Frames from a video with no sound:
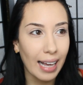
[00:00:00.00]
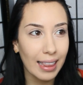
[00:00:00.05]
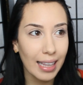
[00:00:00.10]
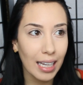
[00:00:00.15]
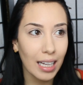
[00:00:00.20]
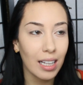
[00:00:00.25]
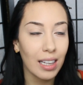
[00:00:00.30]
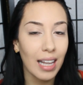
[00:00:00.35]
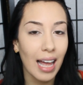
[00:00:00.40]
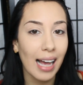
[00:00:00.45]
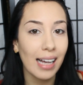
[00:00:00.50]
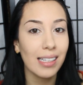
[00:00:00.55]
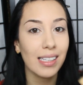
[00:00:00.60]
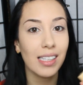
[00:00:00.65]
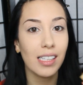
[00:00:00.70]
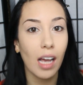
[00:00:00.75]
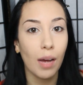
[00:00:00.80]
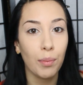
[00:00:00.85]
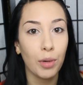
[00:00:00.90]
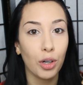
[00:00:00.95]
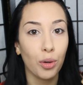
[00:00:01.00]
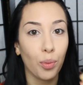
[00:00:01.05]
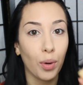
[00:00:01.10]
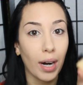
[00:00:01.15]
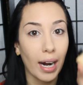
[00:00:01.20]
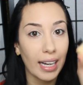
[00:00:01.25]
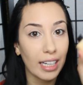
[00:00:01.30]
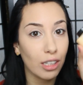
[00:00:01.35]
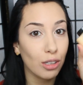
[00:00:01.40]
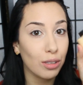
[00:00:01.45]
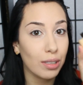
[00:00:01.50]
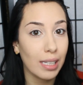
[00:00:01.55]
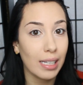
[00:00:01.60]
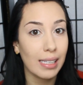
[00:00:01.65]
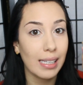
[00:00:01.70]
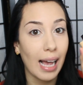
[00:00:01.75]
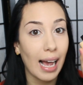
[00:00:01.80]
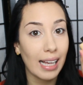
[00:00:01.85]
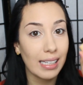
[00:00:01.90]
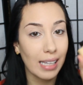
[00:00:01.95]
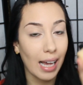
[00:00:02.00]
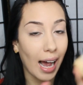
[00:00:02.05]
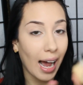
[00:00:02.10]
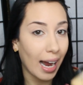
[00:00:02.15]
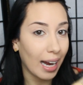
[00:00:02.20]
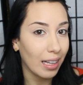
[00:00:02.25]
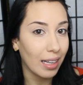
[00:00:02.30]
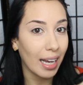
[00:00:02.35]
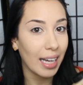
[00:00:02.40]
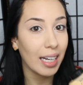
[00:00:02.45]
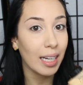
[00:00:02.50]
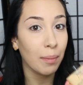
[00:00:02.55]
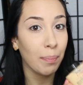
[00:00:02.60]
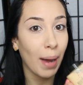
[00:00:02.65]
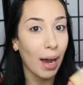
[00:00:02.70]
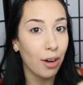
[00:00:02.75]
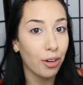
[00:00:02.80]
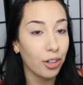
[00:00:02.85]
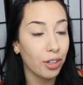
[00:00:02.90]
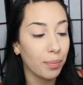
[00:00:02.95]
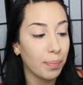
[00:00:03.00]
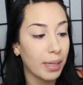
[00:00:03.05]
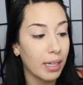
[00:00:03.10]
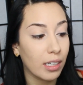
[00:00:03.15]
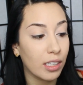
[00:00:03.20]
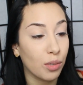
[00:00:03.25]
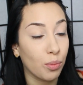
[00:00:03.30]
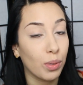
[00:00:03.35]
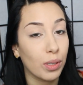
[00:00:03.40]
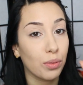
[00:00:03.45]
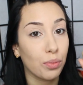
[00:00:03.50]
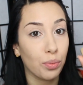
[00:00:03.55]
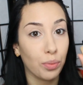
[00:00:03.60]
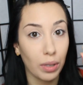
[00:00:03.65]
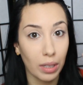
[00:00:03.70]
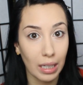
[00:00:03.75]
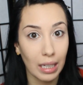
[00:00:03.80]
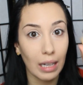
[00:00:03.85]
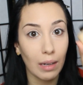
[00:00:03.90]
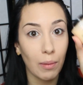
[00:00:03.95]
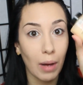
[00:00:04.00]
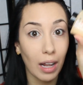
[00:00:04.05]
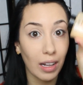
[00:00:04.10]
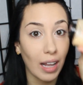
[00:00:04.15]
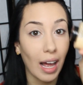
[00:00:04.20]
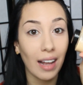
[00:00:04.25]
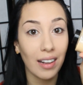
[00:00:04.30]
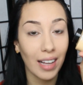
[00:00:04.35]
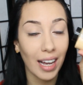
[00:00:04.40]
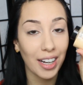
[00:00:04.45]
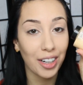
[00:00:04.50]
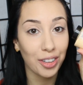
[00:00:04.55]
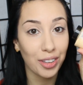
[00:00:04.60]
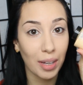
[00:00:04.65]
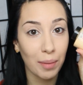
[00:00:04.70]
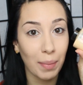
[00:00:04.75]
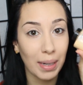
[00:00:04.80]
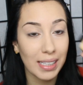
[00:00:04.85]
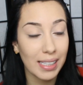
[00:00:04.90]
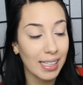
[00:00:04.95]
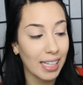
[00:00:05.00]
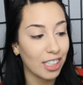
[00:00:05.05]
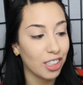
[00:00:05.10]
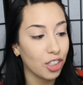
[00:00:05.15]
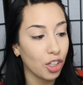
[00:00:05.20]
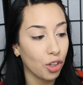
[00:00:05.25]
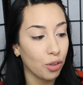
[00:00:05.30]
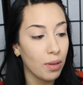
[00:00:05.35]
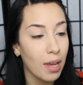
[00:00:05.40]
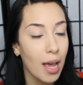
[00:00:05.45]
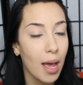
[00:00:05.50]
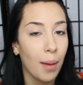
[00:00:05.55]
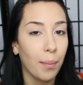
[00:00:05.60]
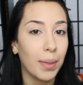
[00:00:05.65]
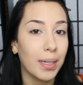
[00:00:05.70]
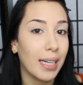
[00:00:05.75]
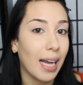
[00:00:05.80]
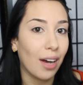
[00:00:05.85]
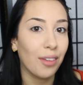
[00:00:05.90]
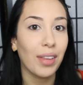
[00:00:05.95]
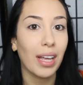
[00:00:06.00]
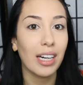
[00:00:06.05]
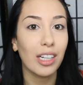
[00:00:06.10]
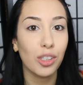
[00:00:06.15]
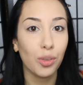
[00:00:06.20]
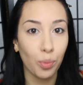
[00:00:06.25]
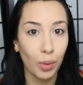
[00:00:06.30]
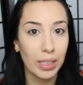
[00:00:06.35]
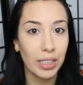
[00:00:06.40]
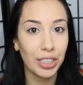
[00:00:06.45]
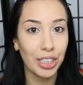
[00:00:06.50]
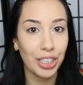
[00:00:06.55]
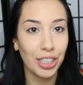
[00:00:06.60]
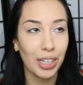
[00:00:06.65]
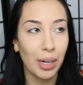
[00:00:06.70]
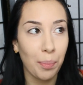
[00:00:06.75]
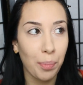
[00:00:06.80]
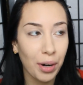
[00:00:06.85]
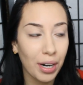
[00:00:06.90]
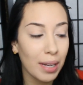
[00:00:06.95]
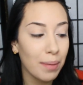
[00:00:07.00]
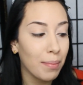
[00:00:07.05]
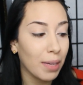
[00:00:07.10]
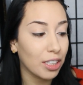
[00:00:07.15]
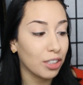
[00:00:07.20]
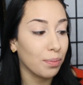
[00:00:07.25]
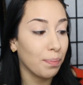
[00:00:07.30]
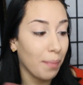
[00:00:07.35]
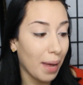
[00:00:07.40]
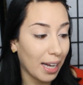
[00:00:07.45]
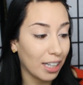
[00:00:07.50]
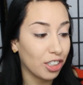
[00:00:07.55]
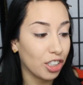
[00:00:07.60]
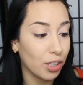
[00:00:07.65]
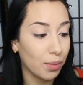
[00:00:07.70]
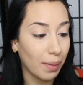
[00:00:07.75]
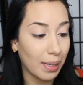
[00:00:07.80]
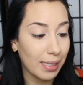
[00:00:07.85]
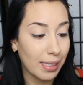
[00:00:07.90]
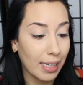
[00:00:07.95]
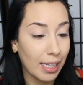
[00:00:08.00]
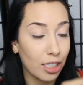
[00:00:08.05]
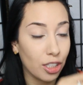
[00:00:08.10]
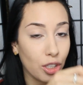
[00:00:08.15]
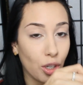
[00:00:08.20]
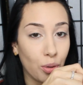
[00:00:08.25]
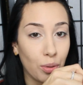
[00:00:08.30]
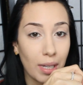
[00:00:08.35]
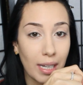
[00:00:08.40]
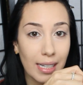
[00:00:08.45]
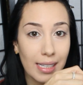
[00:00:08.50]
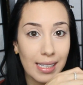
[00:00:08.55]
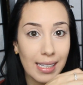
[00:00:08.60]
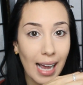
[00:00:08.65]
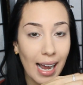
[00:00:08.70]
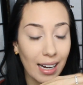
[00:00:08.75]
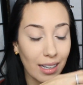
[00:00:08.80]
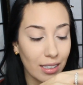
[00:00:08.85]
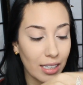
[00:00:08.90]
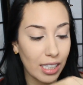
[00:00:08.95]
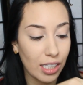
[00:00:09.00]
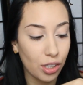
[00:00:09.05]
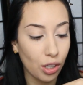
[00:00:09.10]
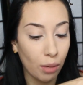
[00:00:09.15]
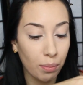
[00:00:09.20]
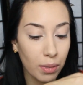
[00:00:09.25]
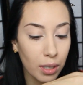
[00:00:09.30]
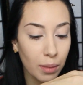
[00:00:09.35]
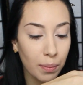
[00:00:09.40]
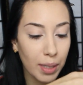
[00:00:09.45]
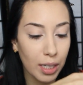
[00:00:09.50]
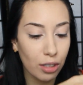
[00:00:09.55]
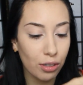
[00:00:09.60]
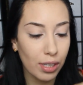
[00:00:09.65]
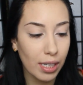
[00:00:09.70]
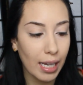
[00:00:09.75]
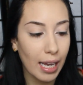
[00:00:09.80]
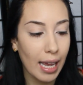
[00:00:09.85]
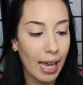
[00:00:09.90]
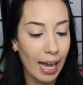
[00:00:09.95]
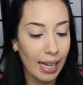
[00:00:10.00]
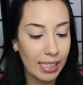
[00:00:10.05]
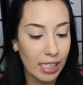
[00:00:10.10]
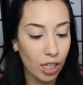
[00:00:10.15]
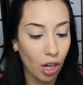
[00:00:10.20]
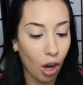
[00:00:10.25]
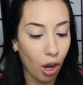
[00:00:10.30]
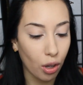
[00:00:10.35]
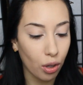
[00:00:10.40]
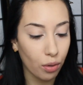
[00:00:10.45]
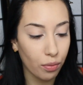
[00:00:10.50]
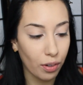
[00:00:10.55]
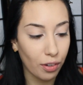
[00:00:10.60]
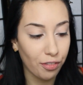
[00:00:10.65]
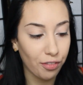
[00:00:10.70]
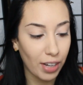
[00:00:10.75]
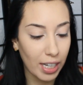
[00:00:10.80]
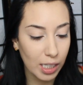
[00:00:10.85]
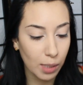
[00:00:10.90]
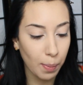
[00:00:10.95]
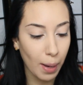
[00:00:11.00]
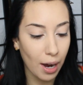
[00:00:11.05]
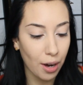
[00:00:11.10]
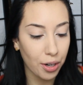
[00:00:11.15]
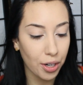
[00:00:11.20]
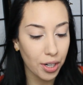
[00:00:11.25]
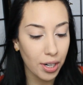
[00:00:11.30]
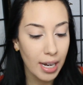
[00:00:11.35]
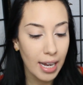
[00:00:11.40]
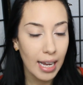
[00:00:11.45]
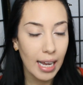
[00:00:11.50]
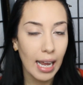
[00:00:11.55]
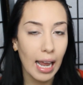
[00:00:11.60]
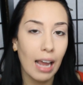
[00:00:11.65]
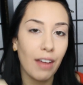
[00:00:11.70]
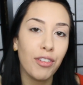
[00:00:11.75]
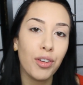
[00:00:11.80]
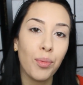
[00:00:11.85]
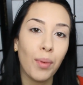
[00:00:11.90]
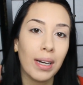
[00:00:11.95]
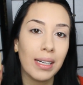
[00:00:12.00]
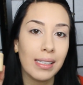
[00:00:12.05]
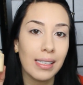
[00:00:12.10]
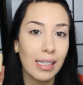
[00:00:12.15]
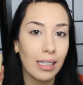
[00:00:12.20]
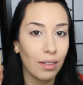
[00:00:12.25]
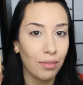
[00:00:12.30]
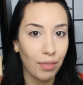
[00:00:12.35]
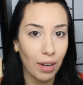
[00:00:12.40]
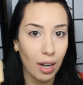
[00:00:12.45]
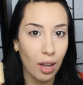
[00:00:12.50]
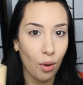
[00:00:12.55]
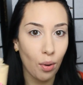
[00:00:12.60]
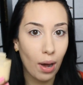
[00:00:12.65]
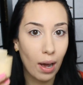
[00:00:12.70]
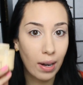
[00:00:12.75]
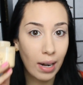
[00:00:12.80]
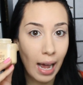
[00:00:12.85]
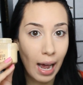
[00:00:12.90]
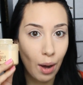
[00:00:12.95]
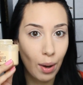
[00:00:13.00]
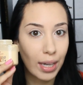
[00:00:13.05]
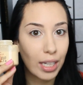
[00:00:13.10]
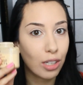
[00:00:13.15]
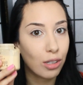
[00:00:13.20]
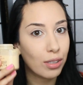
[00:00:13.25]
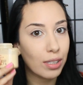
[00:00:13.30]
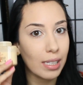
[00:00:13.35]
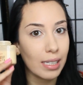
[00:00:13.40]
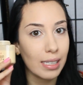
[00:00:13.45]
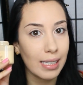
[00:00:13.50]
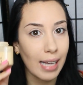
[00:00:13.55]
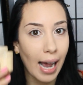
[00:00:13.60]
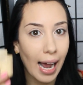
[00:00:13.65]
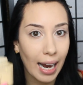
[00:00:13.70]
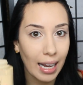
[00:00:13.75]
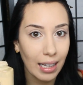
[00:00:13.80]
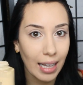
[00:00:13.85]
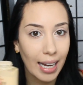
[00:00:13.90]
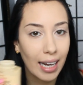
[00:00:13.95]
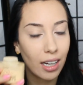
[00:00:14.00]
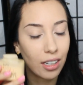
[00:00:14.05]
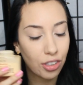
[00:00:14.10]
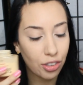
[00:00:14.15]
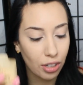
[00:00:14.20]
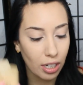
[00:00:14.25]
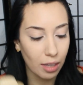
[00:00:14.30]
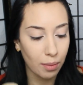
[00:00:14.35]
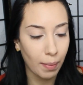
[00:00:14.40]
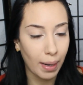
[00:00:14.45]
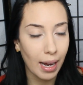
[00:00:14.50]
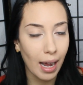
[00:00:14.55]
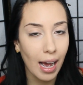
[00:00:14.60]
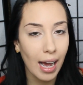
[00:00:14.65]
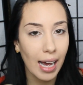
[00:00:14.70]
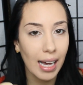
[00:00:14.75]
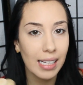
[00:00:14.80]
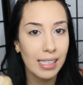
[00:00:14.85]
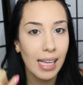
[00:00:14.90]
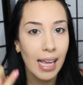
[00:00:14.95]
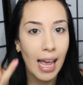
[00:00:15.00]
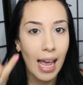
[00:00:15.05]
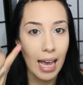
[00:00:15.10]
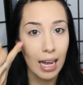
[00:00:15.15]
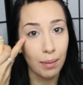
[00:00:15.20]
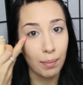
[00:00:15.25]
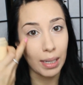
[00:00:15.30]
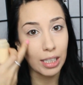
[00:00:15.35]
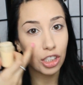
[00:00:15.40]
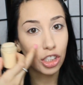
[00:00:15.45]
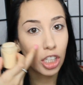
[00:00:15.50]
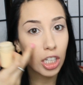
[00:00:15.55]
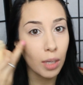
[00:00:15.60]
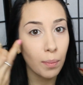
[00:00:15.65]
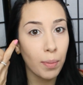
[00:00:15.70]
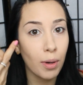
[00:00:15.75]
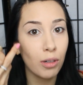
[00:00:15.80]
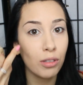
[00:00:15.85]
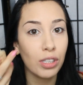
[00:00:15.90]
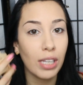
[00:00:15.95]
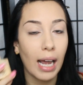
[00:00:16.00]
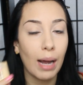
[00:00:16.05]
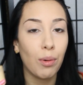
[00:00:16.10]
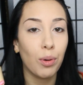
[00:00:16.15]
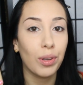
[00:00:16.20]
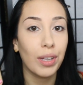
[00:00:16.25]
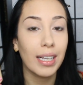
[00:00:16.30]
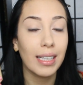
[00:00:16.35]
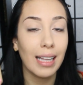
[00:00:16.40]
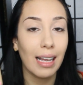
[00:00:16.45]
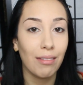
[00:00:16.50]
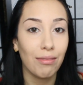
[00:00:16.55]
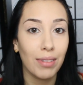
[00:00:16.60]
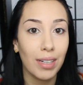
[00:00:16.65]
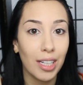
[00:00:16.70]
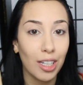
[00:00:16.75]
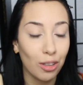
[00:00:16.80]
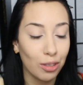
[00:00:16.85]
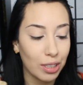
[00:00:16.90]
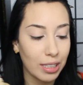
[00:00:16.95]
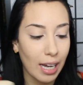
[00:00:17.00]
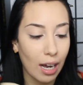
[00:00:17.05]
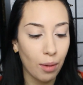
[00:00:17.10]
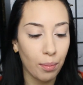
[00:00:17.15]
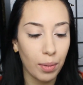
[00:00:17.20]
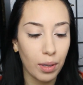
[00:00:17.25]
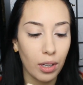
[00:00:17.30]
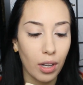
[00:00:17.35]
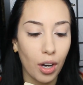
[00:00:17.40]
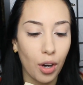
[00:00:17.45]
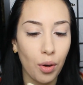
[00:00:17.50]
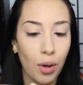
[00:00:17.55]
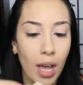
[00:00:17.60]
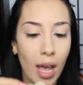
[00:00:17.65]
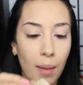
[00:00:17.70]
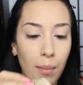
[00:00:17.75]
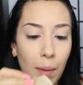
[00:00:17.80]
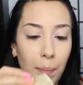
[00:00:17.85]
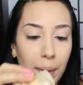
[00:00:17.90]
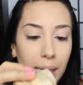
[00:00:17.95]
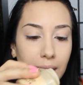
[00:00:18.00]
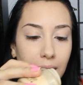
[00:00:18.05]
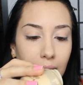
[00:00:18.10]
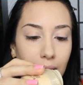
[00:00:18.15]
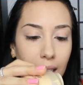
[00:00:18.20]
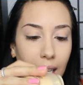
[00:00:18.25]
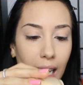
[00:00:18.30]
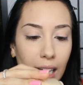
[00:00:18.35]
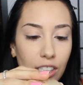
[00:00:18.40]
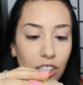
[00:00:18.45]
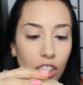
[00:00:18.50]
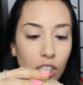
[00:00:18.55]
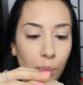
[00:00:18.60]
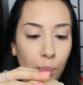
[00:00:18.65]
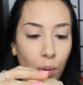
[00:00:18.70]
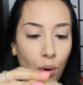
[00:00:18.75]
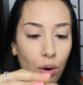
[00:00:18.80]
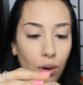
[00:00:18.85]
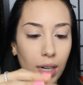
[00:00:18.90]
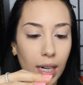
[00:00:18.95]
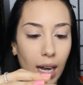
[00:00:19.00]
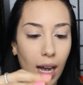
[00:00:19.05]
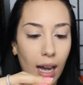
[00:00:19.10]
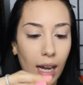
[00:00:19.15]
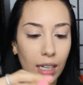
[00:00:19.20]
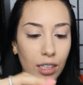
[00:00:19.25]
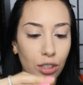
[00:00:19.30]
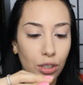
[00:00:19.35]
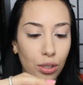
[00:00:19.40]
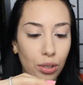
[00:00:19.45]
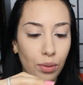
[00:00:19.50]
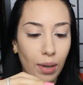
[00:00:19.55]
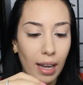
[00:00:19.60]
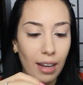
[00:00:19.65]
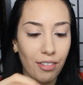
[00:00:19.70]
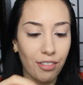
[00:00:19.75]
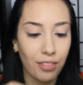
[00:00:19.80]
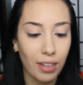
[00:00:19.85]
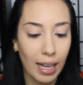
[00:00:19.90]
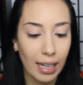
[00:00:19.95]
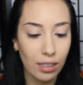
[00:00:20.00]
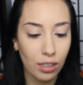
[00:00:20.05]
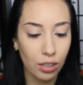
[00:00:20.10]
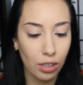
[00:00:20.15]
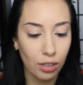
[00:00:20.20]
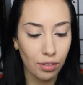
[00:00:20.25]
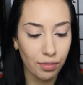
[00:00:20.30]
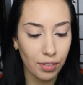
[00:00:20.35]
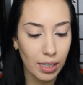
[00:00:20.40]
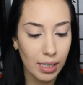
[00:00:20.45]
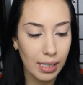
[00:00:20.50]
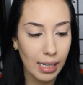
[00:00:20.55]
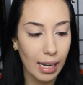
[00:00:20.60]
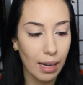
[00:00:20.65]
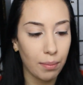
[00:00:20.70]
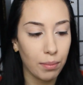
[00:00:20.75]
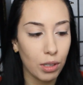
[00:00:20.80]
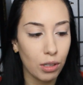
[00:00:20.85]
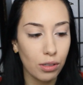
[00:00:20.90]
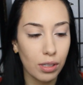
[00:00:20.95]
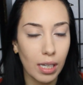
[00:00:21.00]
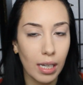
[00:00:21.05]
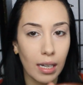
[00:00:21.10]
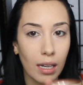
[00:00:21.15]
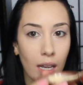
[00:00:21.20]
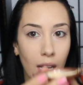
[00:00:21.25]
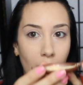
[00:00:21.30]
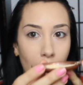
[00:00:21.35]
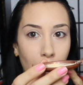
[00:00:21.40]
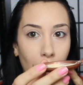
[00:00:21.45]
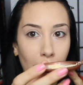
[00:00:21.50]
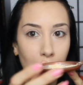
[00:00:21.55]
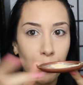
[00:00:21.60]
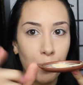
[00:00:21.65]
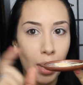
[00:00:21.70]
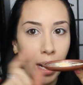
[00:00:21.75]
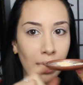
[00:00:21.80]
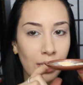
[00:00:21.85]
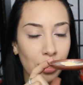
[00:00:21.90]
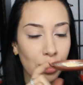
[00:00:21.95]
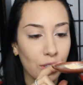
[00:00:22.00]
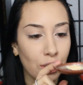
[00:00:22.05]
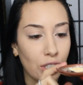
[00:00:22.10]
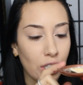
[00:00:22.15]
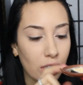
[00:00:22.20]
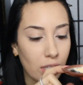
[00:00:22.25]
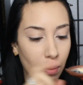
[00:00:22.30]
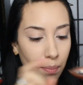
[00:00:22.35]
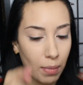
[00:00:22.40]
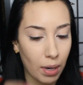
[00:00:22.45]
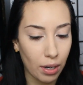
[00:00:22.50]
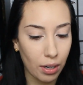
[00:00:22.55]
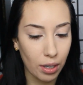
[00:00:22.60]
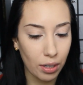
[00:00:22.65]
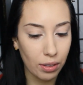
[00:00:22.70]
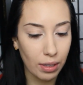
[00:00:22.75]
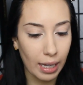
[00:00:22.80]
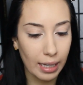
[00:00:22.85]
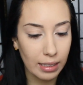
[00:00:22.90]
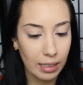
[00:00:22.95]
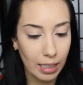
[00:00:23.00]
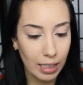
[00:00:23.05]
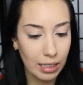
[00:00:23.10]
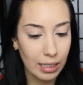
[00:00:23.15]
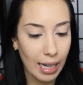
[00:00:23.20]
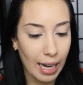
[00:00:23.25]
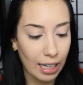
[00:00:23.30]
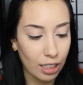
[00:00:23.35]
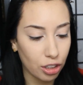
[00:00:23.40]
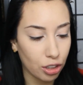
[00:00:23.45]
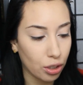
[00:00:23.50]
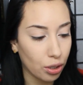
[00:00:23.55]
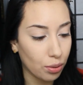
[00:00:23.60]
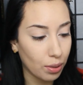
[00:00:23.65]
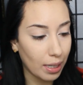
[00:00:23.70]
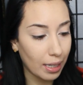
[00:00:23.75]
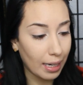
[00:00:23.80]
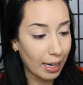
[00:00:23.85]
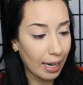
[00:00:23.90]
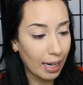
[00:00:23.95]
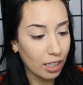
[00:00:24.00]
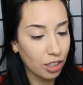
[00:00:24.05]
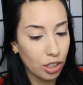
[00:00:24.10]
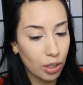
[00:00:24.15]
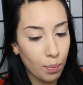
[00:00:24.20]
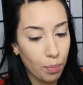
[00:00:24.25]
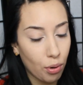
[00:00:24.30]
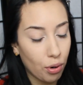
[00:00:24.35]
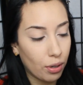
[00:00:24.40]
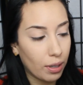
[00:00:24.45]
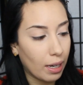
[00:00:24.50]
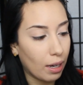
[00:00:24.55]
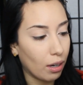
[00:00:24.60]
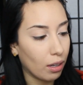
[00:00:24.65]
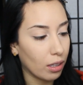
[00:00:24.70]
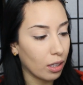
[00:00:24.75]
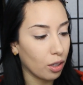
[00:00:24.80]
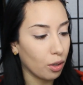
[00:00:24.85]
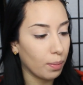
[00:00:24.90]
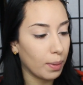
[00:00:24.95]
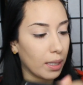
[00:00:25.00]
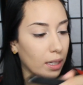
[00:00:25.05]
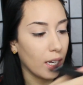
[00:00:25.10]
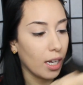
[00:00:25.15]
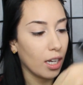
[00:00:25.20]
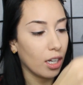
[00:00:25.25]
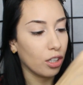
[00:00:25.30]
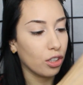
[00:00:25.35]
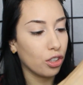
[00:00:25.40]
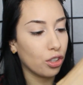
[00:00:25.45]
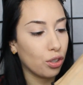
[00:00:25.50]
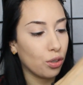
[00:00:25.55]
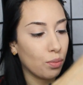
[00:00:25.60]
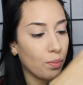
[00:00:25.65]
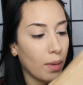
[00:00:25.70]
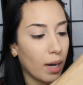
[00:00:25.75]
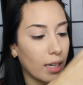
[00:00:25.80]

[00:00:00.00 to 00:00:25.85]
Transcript: I think last summer, where I used this as a highlighting powder because it was really a lot lighter than my skin tone, but now that it's winter, it pretty much matches my skin tone exactly. So I'm going to be using it as an all-over face powder. If you want to see the video on how I use this to highlight underneath my eyes and on my cheekbones, I will link that video down below. But basically I just pour it onto a flat surface. I am using my bronzer, just the mirror that's attached to it, and I actually poured out a little bit too